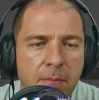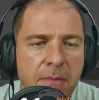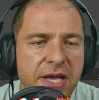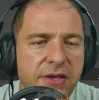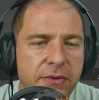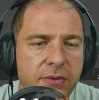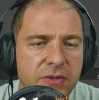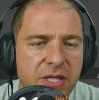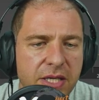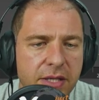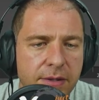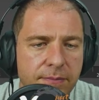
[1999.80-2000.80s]
by
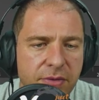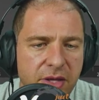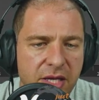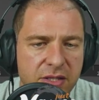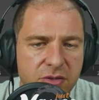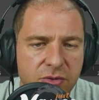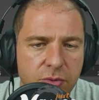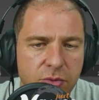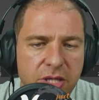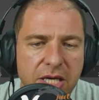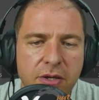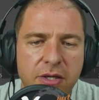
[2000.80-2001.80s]
using
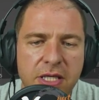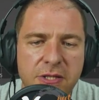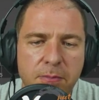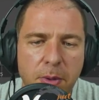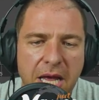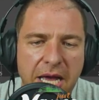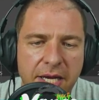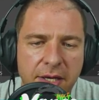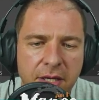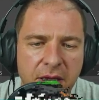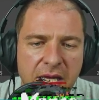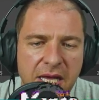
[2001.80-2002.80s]
extrude along a
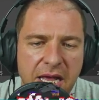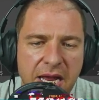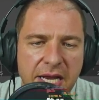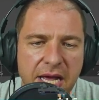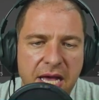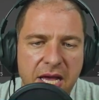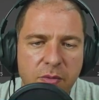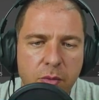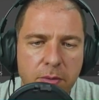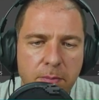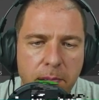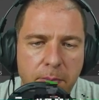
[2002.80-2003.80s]
spline, and I
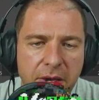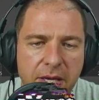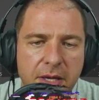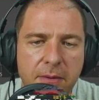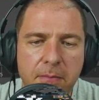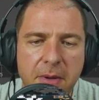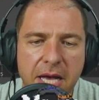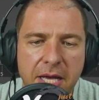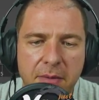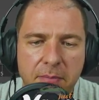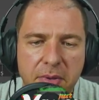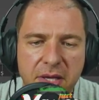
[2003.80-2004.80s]
will pick
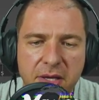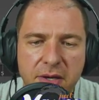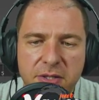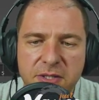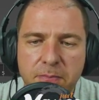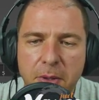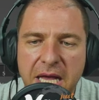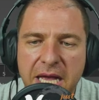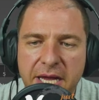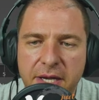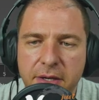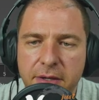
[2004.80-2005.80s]
my bigger
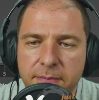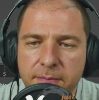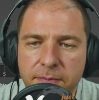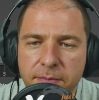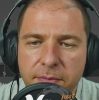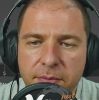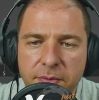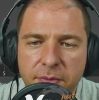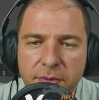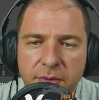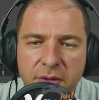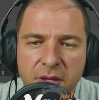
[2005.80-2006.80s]
spline,
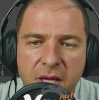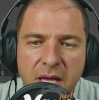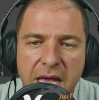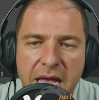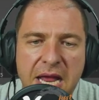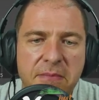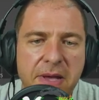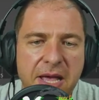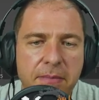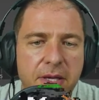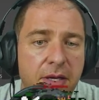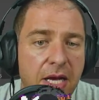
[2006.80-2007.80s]
and
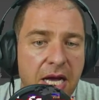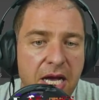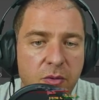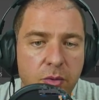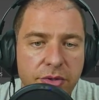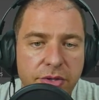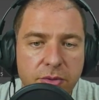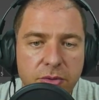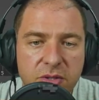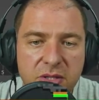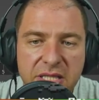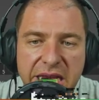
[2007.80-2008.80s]
maybe I will
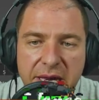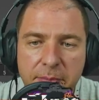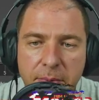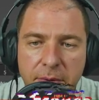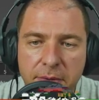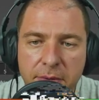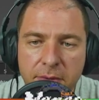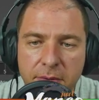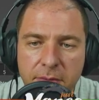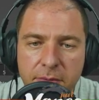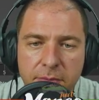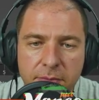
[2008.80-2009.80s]
use taper
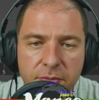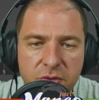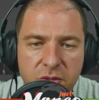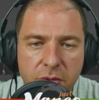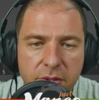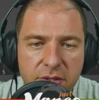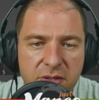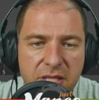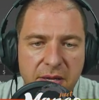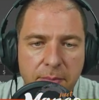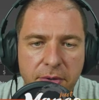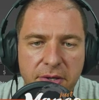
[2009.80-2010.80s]

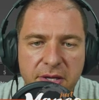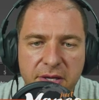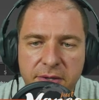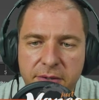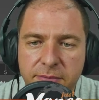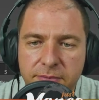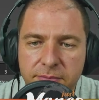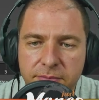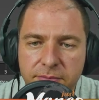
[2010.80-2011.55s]
here,